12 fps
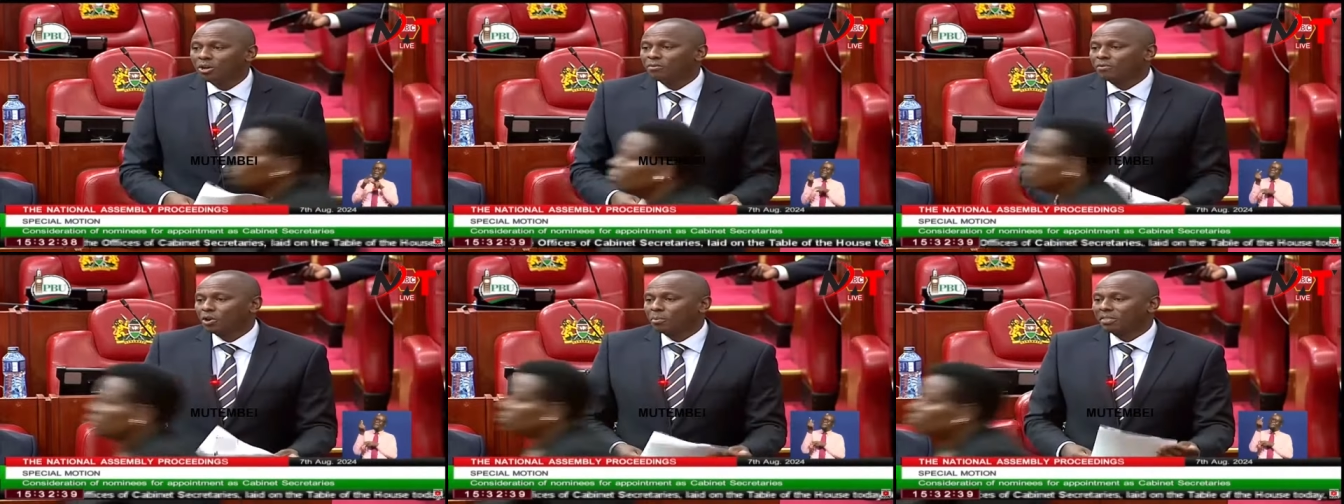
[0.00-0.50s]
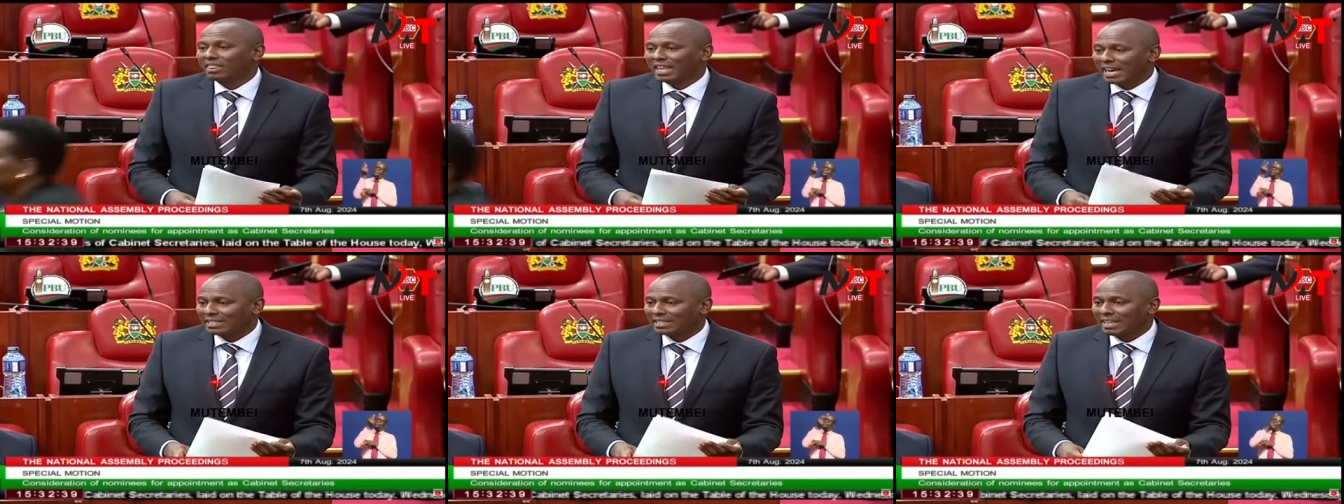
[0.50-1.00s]
from
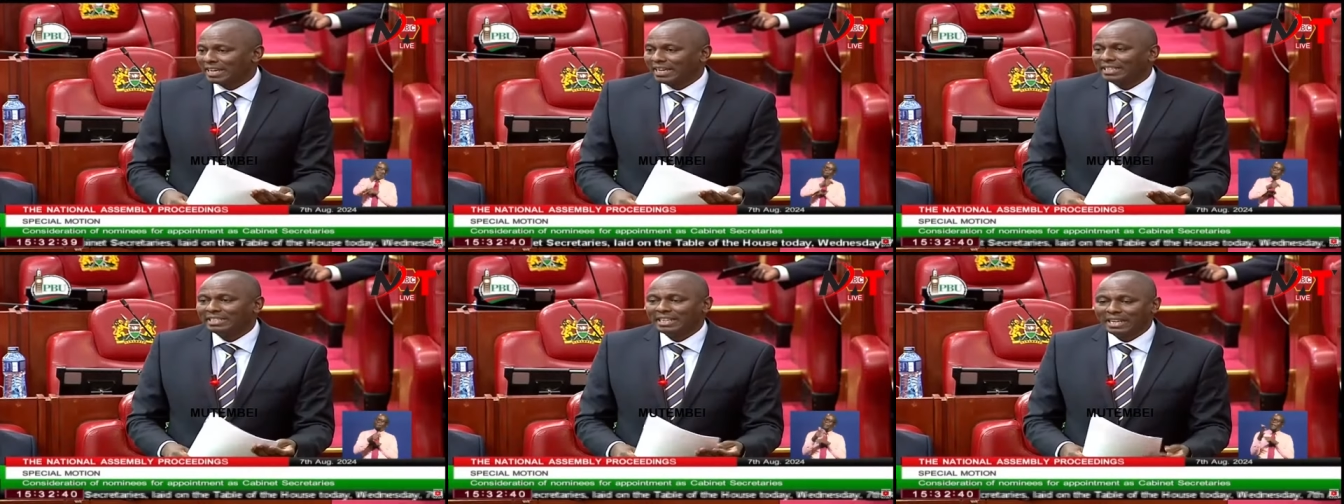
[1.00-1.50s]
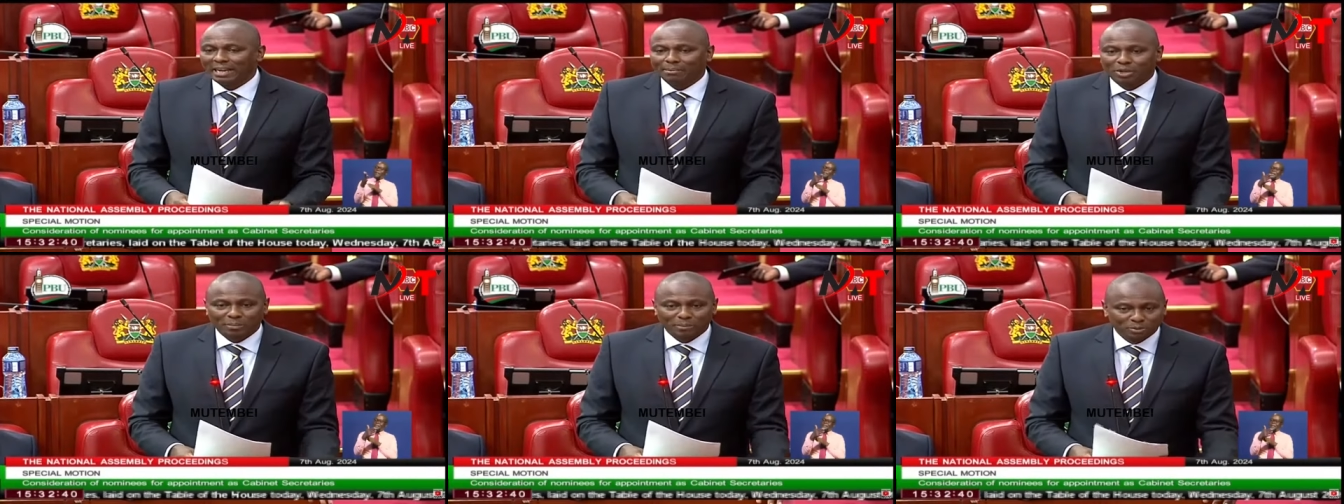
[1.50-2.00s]
Thursday 8 a.m.,
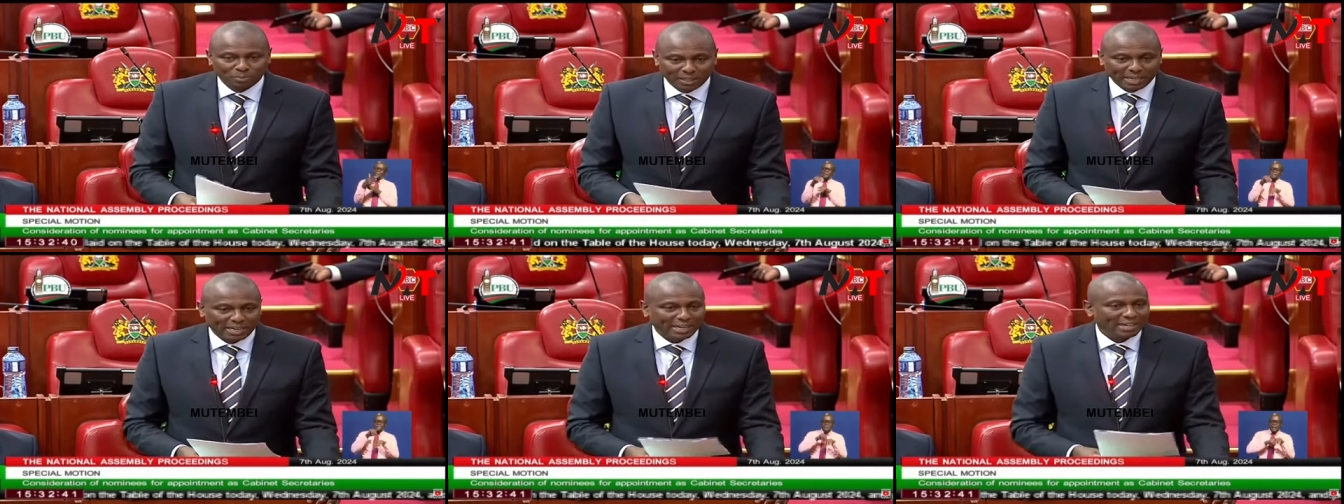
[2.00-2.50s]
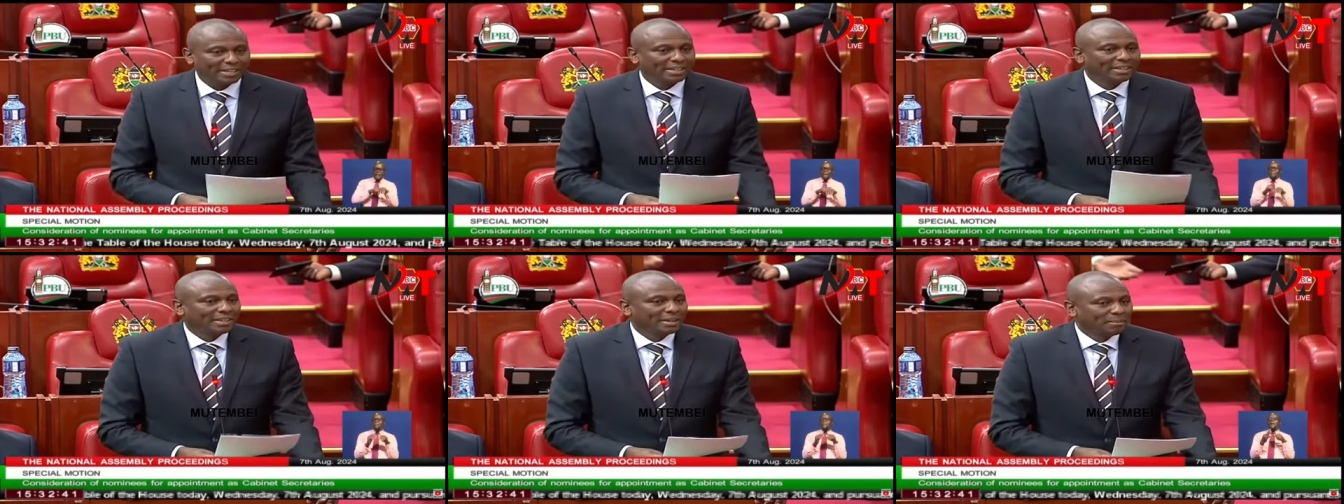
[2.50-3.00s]
Honorable Speaker,
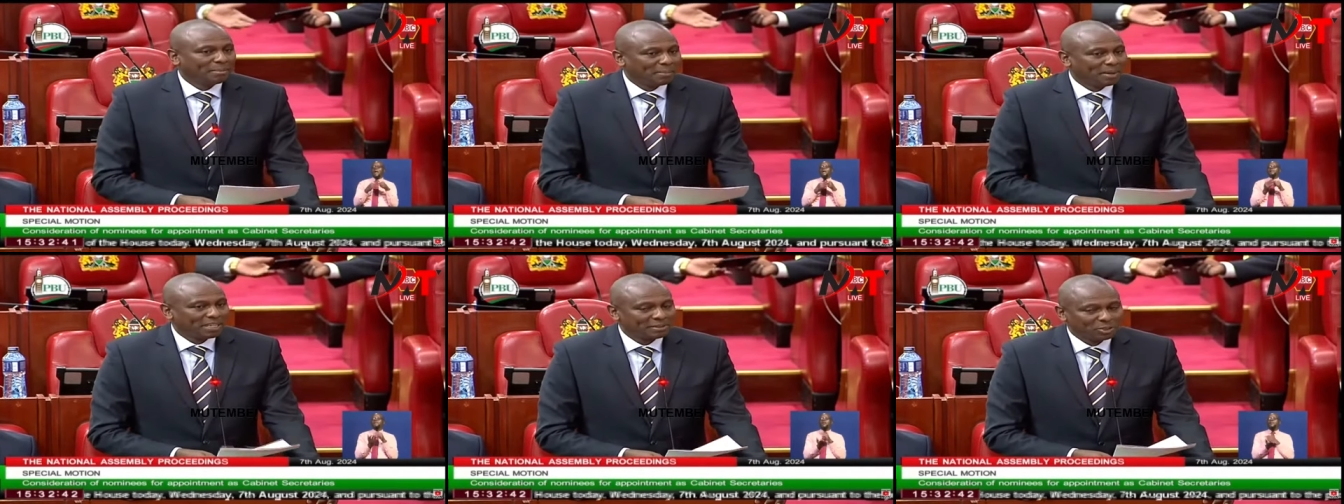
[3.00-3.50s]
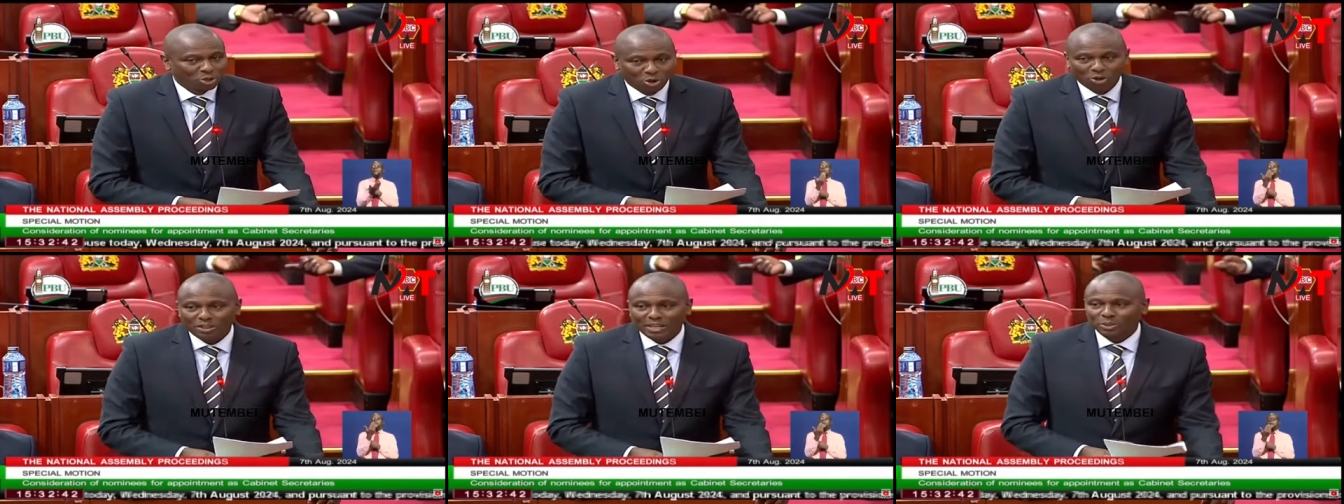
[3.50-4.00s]
members
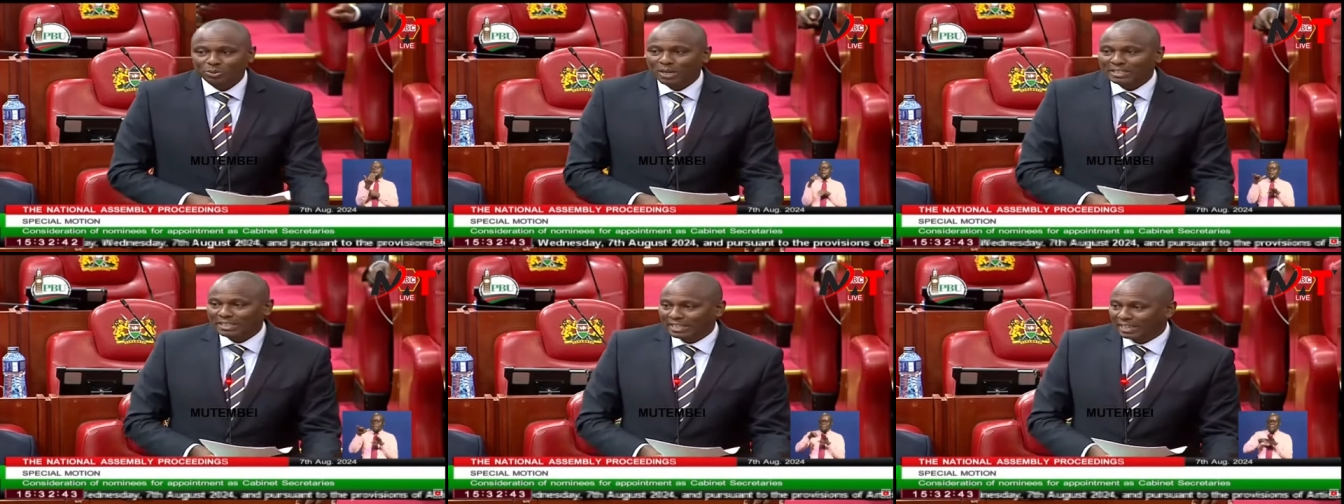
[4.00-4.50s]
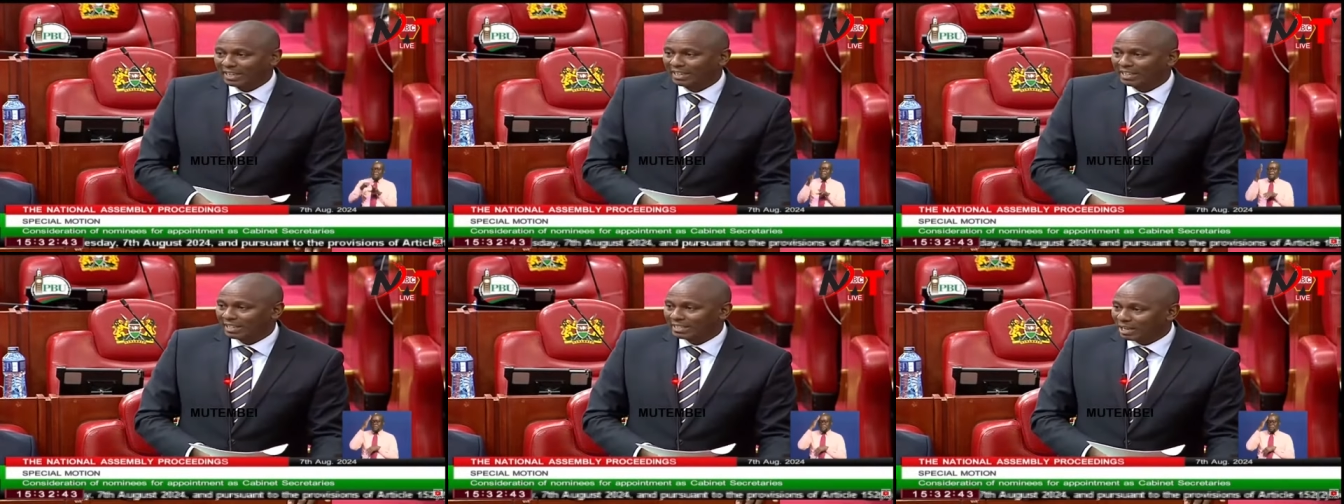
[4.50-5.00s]
know that you were checking
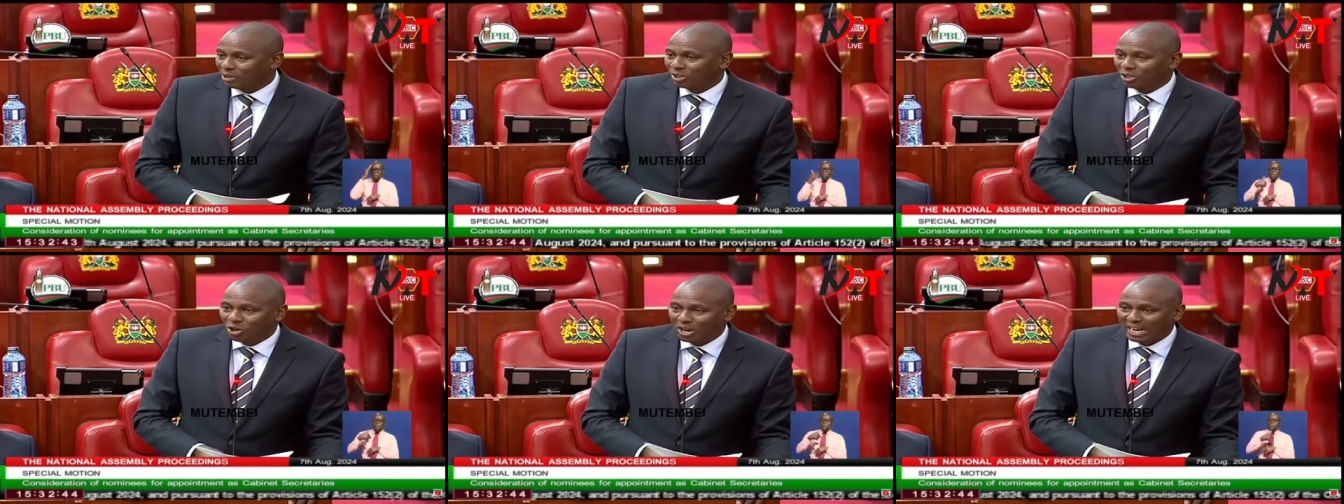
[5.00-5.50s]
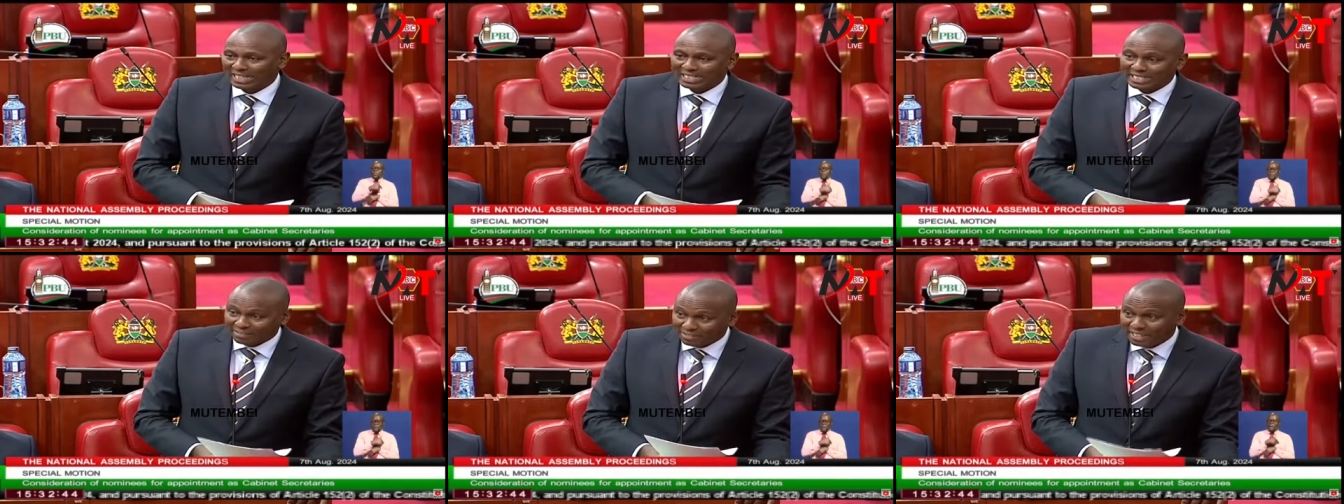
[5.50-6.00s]
in at County Hall at
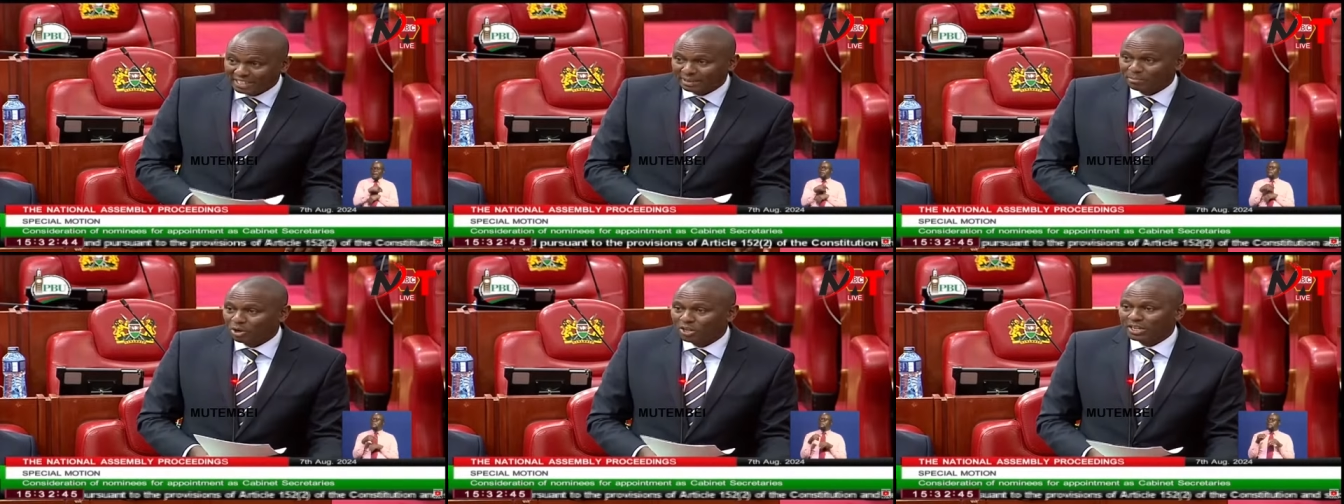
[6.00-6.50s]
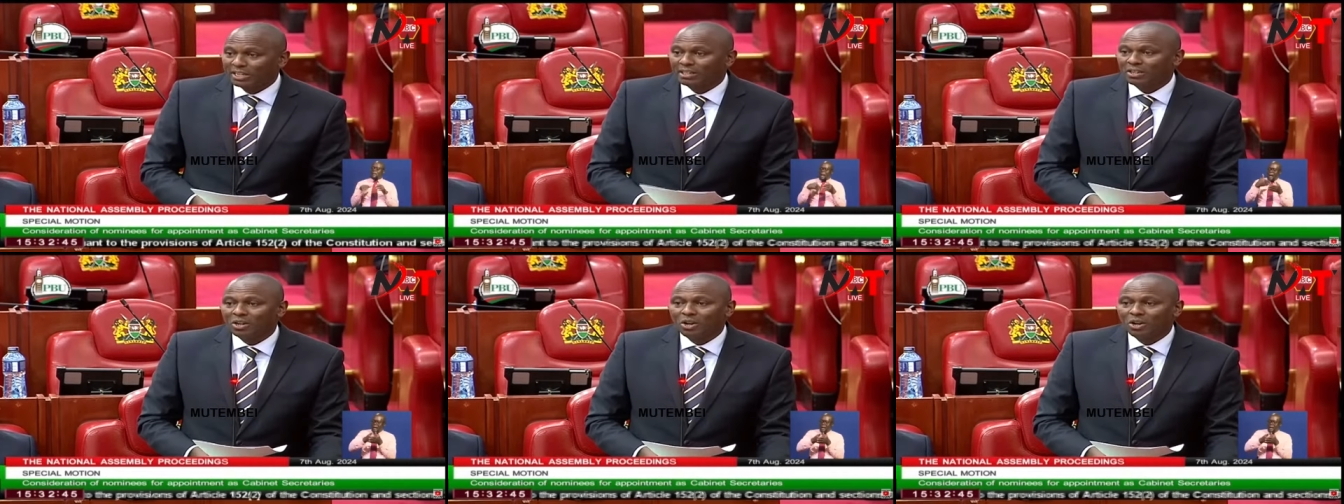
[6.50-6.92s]
7 in the morning,